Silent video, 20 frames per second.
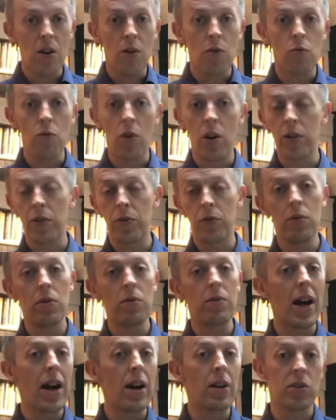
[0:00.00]
right through
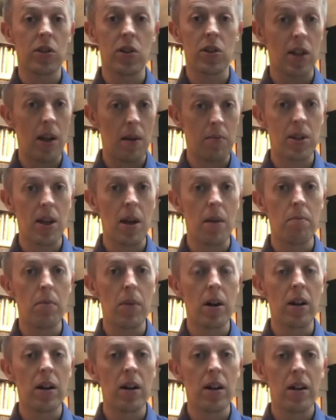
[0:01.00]
now to
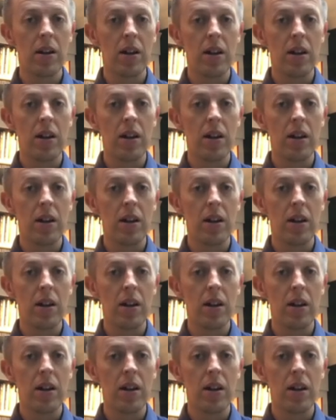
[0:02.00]
September.